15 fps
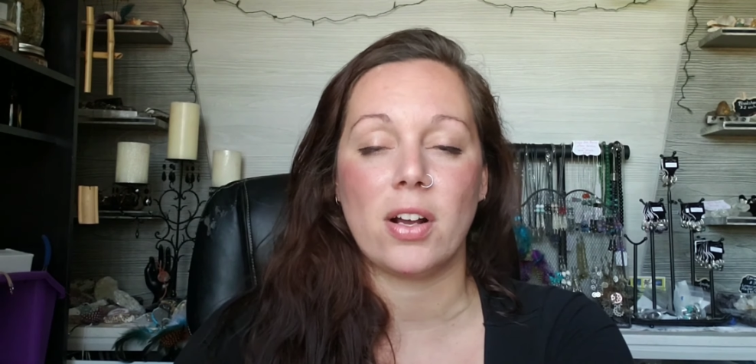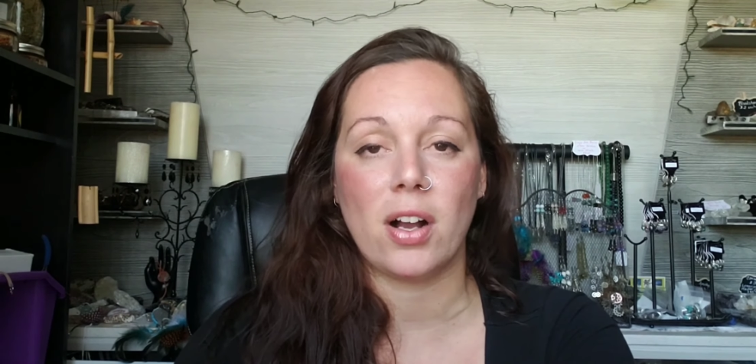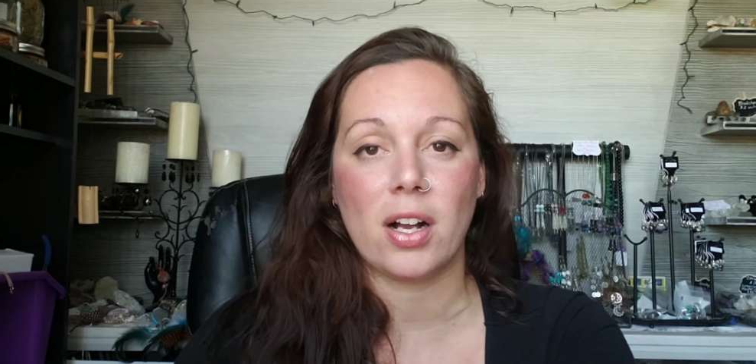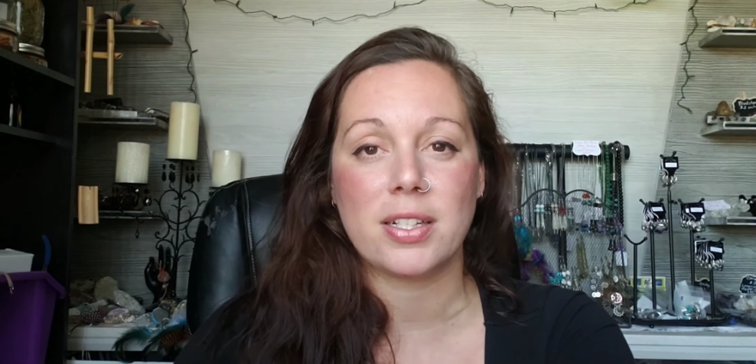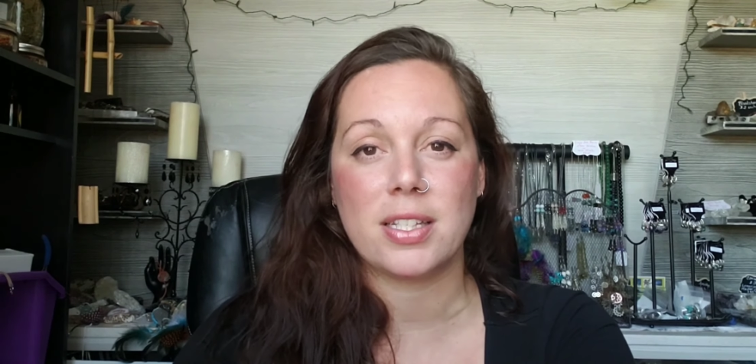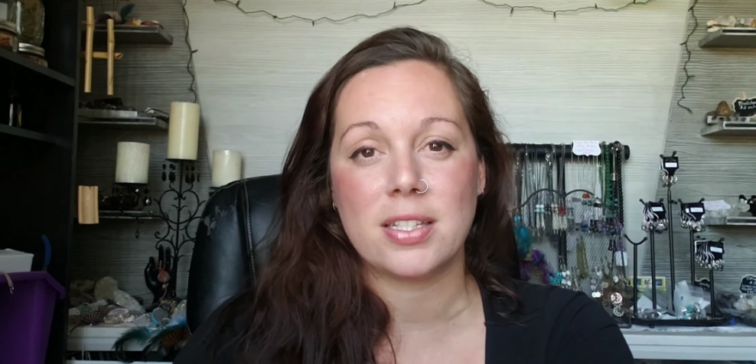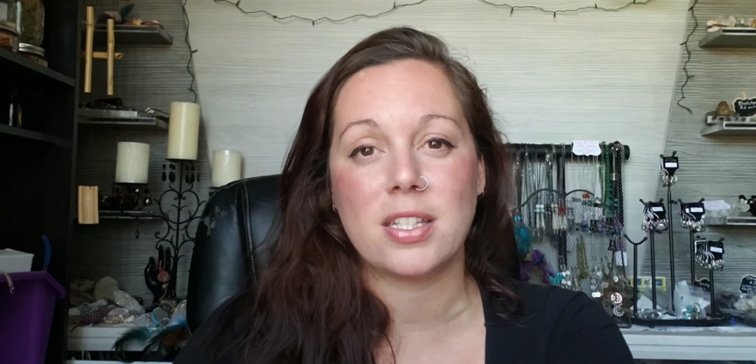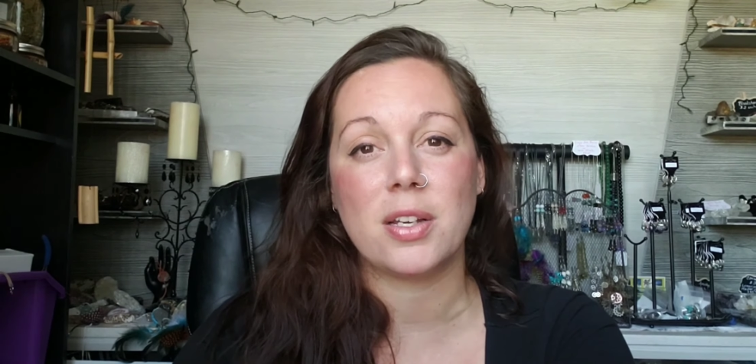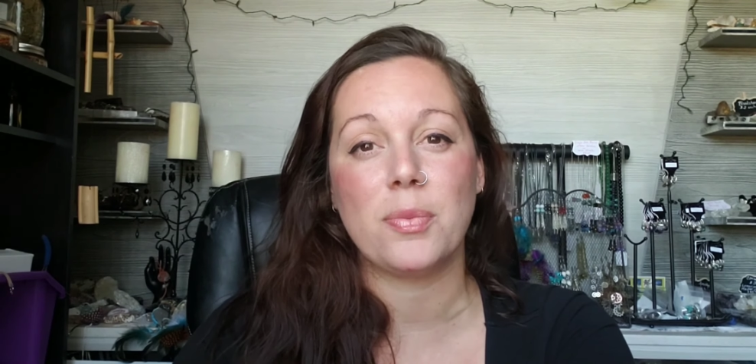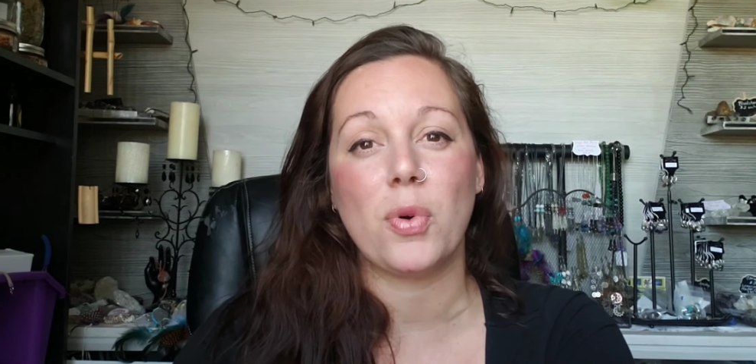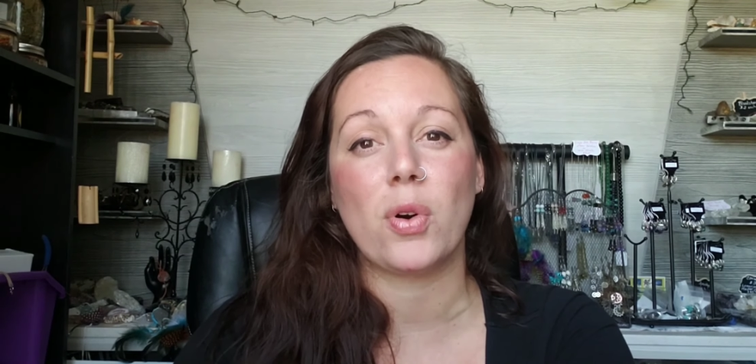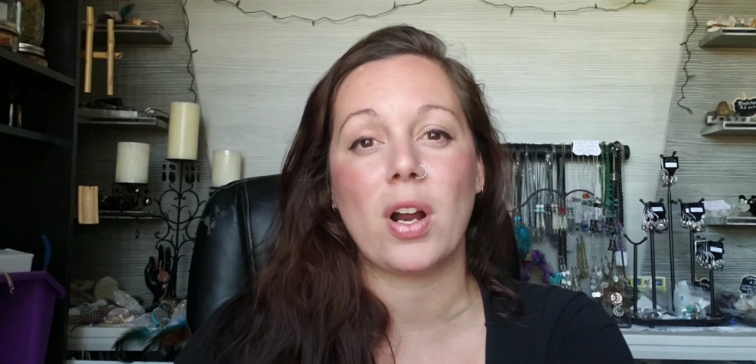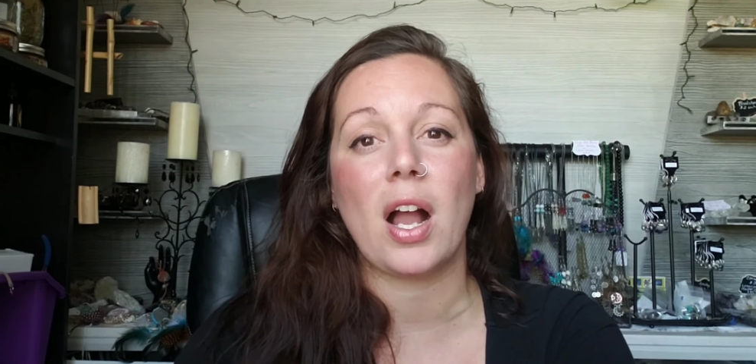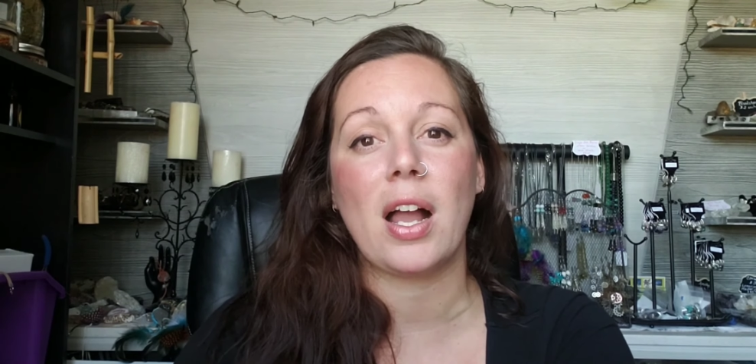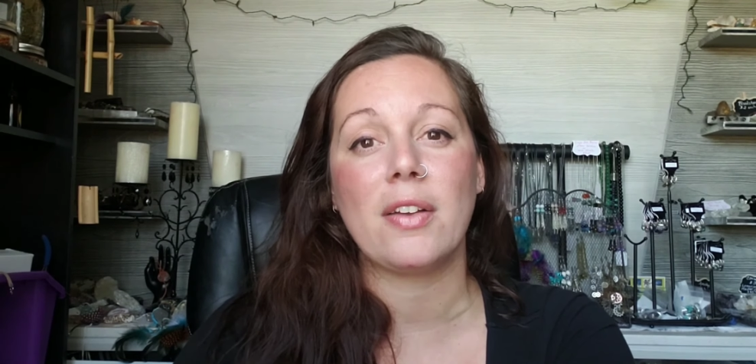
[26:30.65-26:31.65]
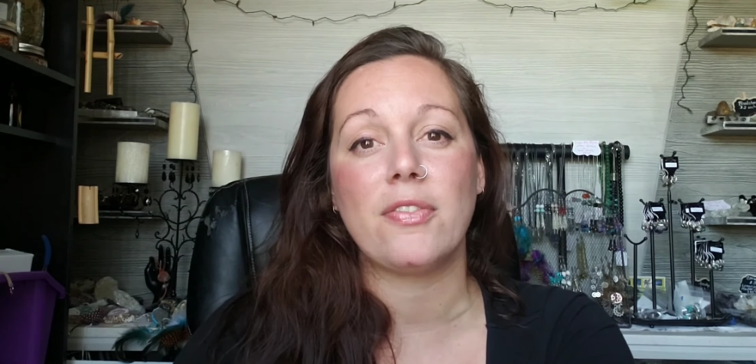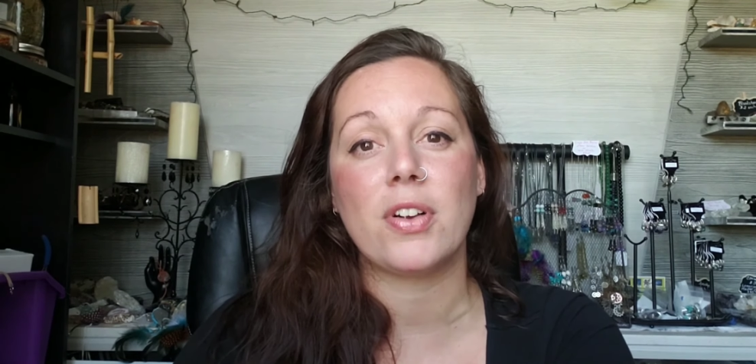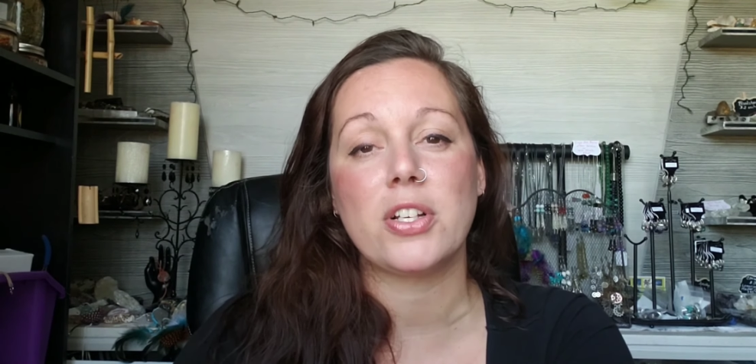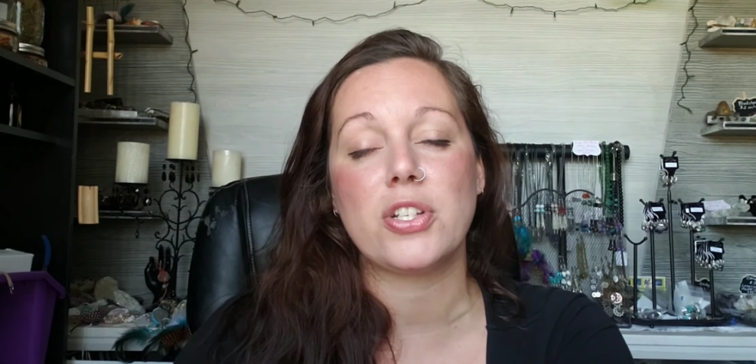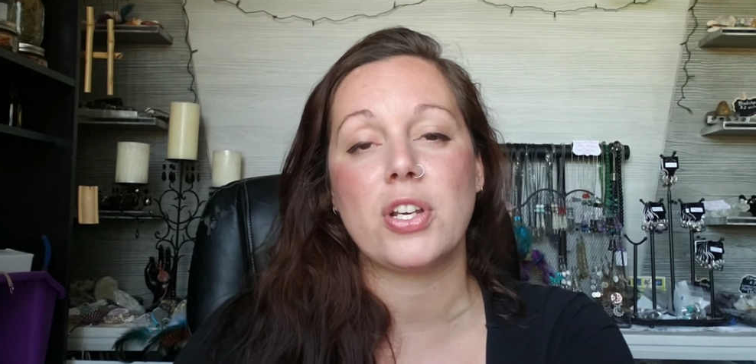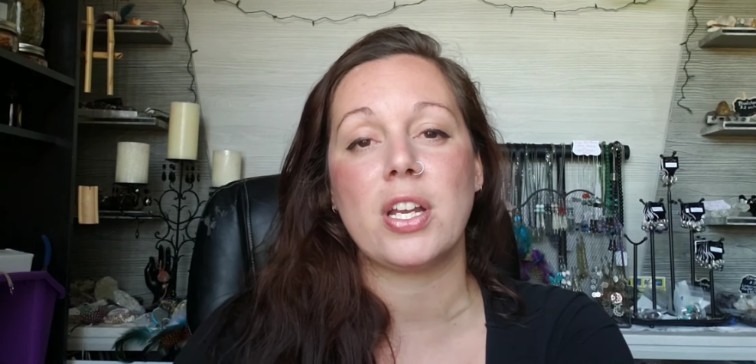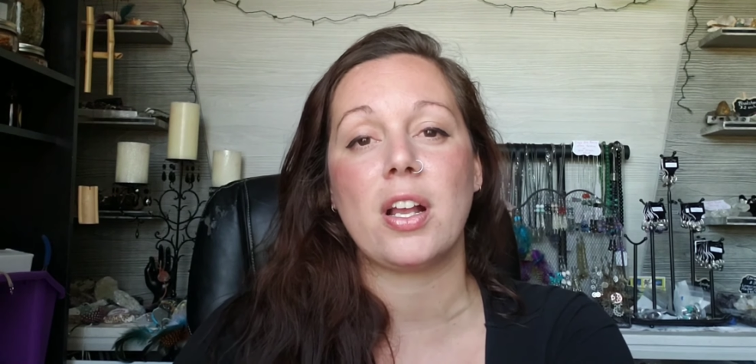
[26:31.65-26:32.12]
autism or high
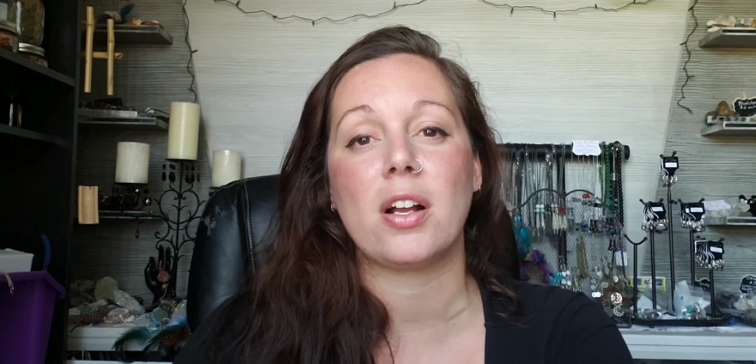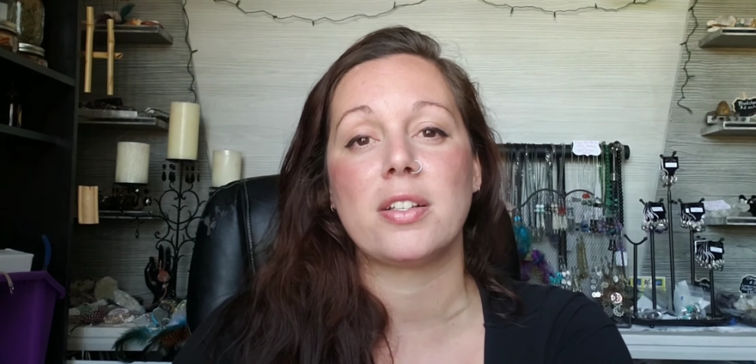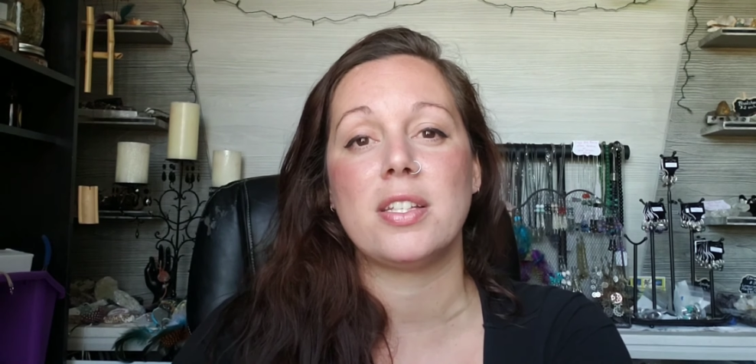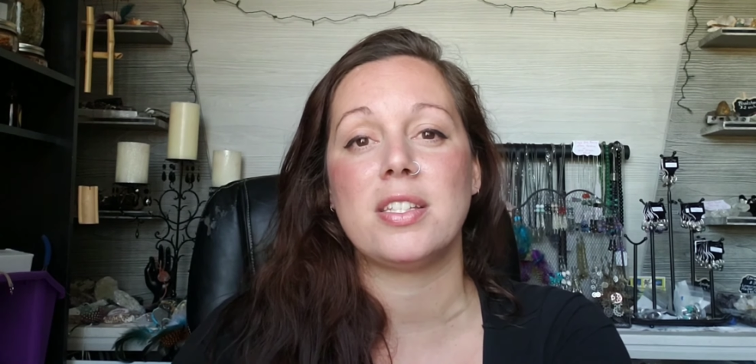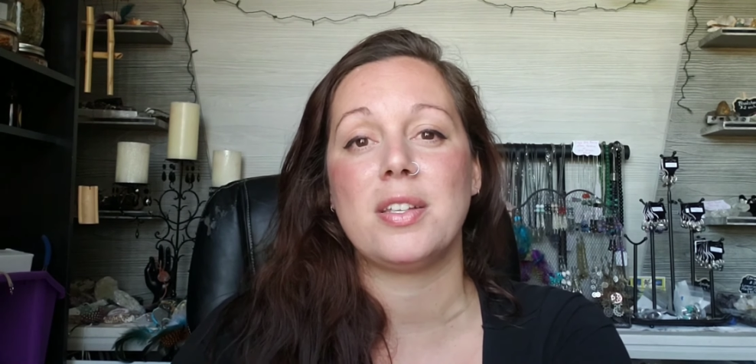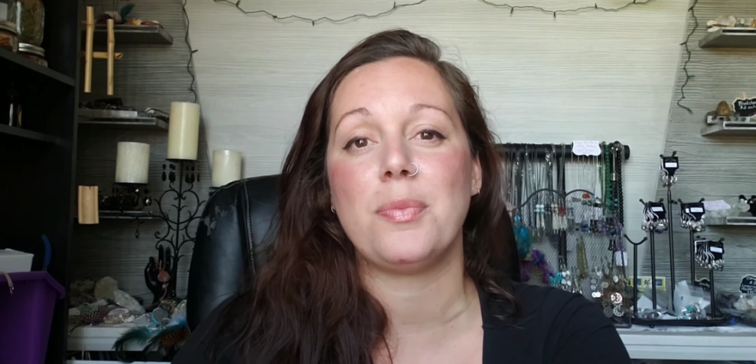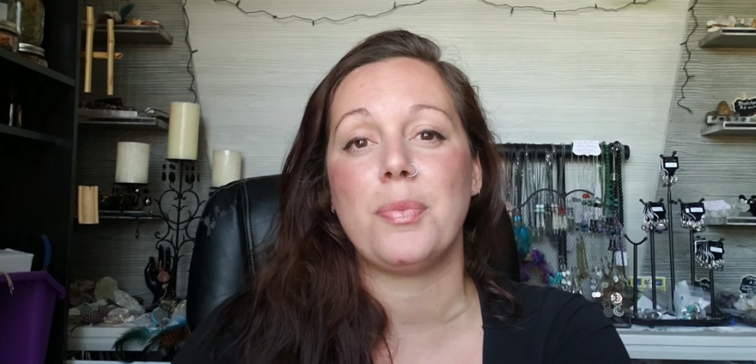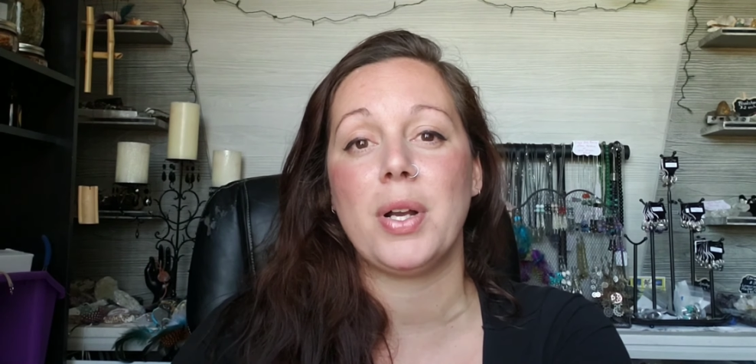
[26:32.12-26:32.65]
functioning autism,